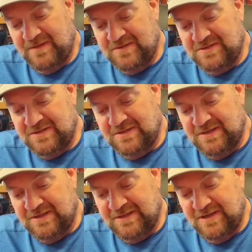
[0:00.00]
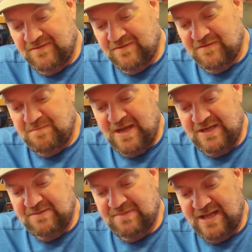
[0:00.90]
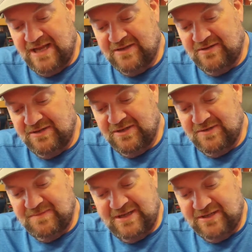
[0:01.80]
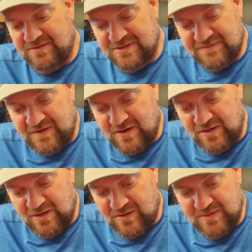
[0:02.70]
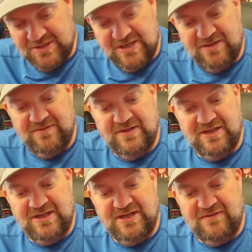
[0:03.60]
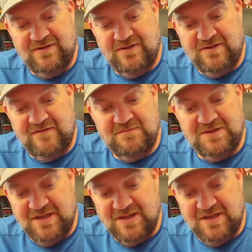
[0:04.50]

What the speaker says: There's a cover of Paint It Black on here by Chris Farlow, which I don't think I'd ever heard of.